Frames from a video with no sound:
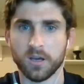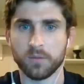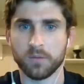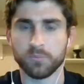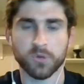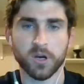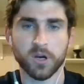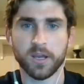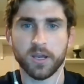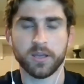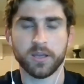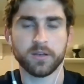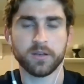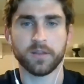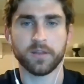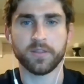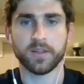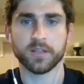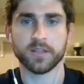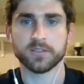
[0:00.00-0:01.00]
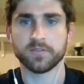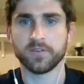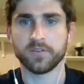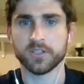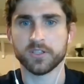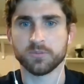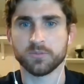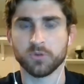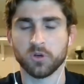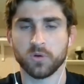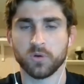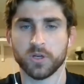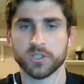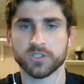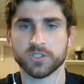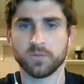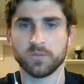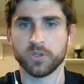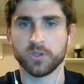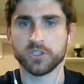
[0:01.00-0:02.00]
Um, Brian, I think it's a very similar
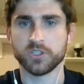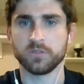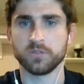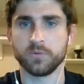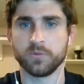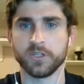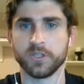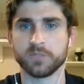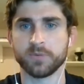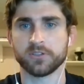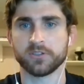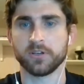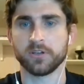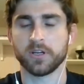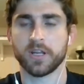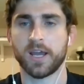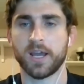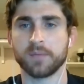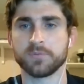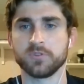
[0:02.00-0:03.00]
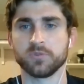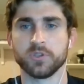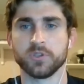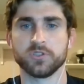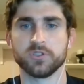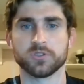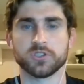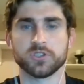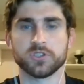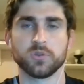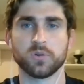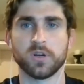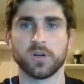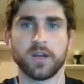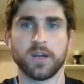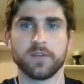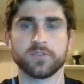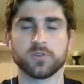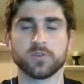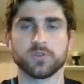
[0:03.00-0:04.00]
question. When should we expect our caps and resources to
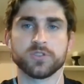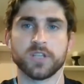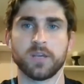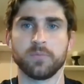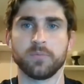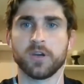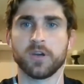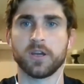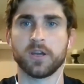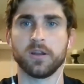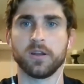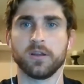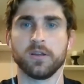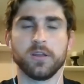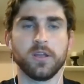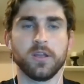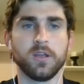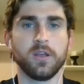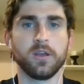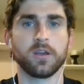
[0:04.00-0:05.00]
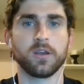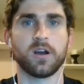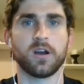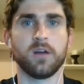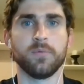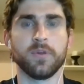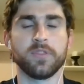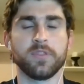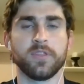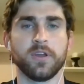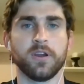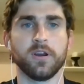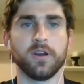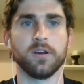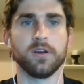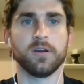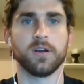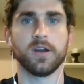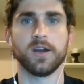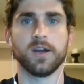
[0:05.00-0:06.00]
arrive? So same kind of comment
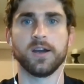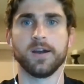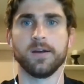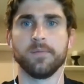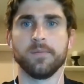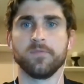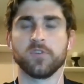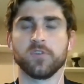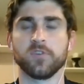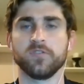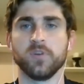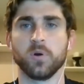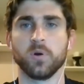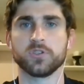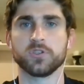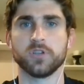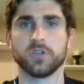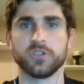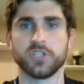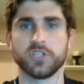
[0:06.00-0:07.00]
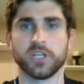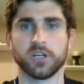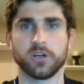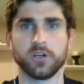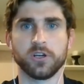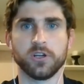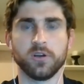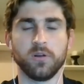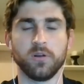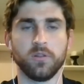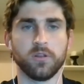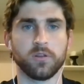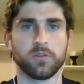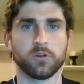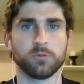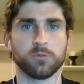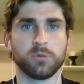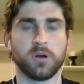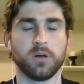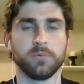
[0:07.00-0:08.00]
there um, for folks in Ontario that
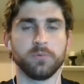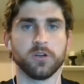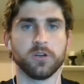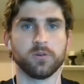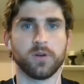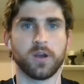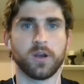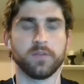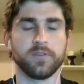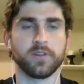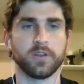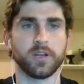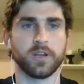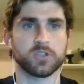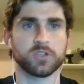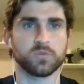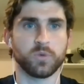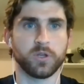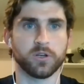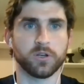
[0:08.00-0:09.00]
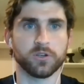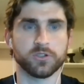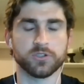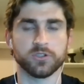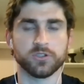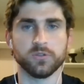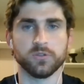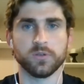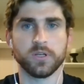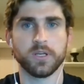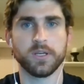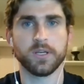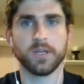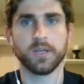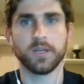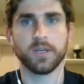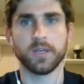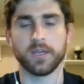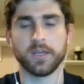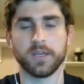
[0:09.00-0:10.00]
they're probably arriving the next week or two.
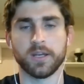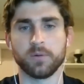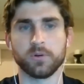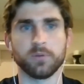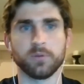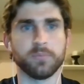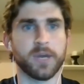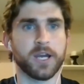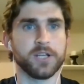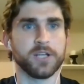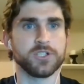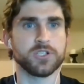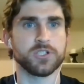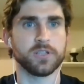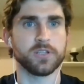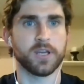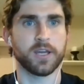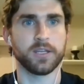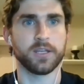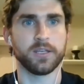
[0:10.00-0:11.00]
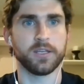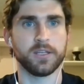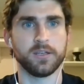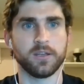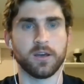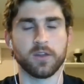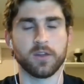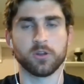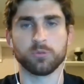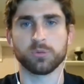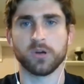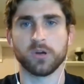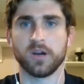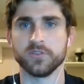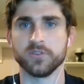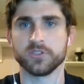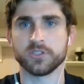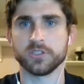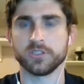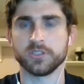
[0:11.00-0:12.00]
And I would imagine that in other
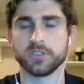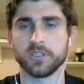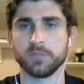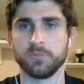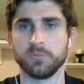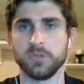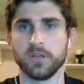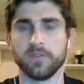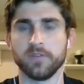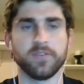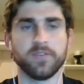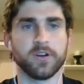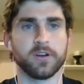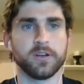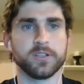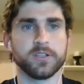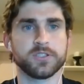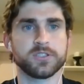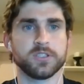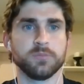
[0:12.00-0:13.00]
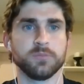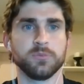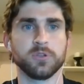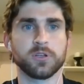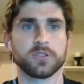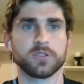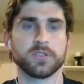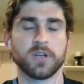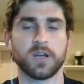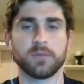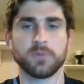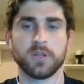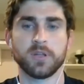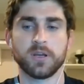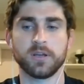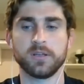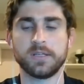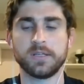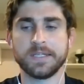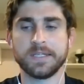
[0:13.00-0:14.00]
provinces, it'd be a very similar
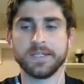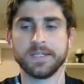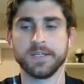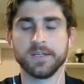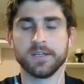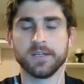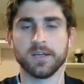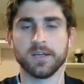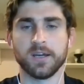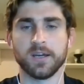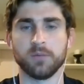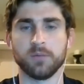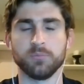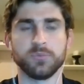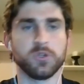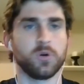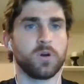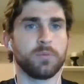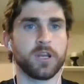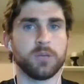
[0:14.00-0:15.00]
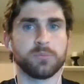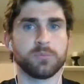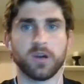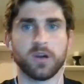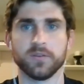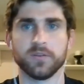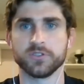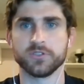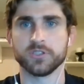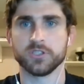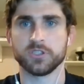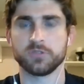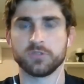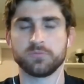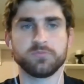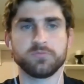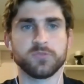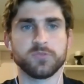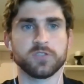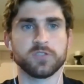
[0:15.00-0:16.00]
timeline. Um, don't want to make any provinces,
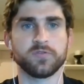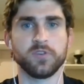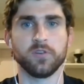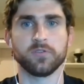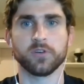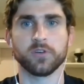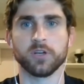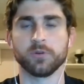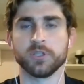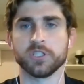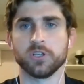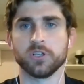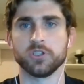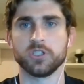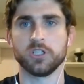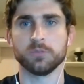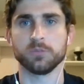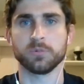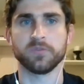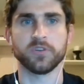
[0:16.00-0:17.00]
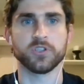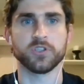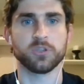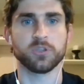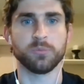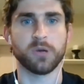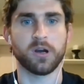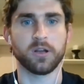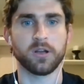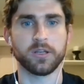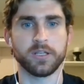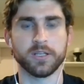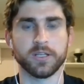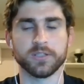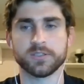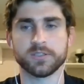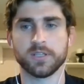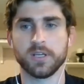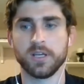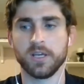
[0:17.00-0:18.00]
just feel free to reach out to your provincial body
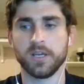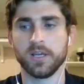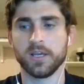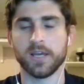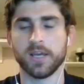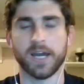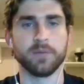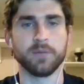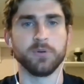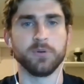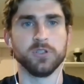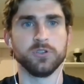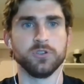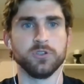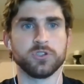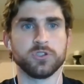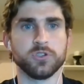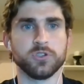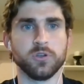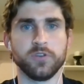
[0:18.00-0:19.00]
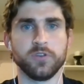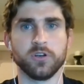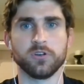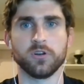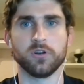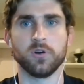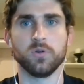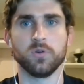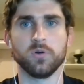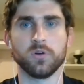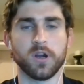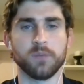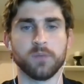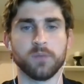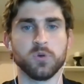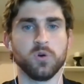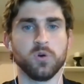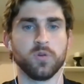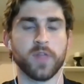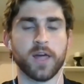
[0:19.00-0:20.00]
as Adam alluded to, if you don't know
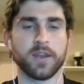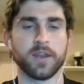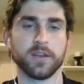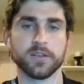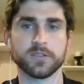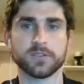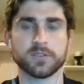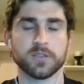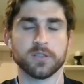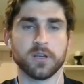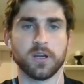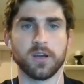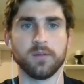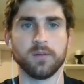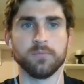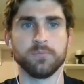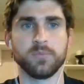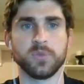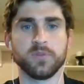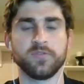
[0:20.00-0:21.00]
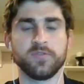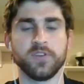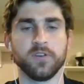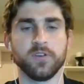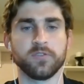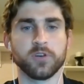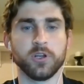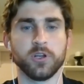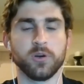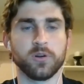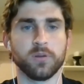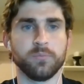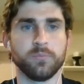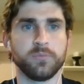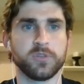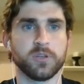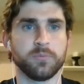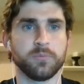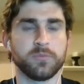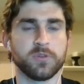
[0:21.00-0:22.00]
um, who that is, um, feel free to go to,
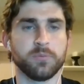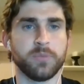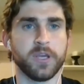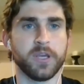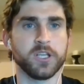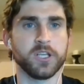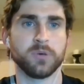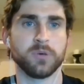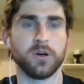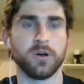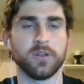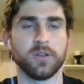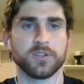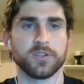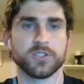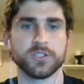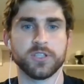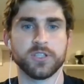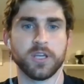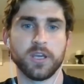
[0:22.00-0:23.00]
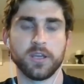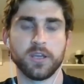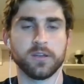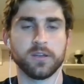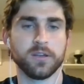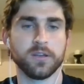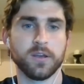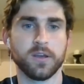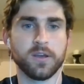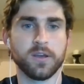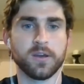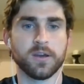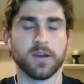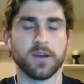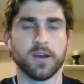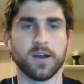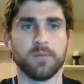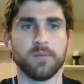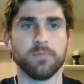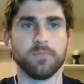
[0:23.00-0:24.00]
to, to baseball.ca and
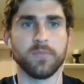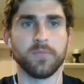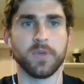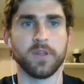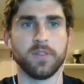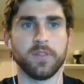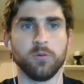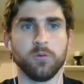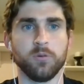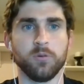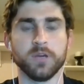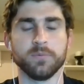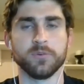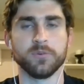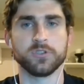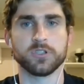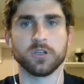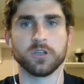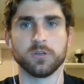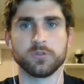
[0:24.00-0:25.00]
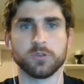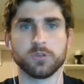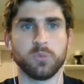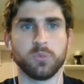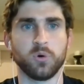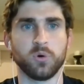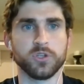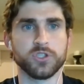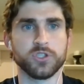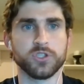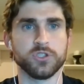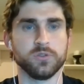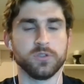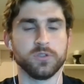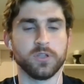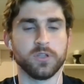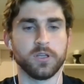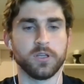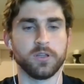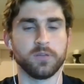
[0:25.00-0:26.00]
um, and they'll be able to, to point you
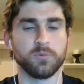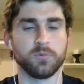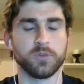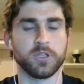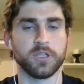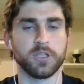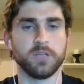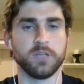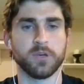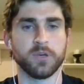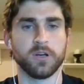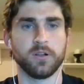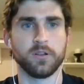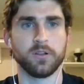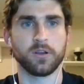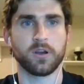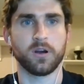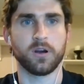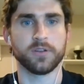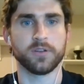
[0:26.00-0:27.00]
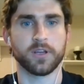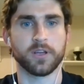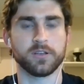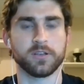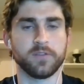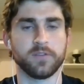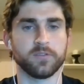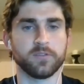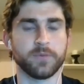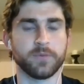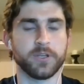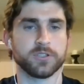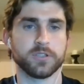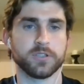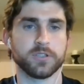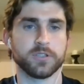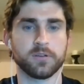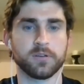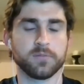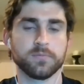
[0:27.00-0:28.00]
in, the, in, with the email and contact
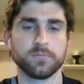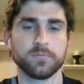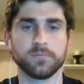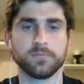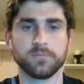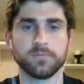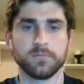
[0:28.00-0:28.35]
information there.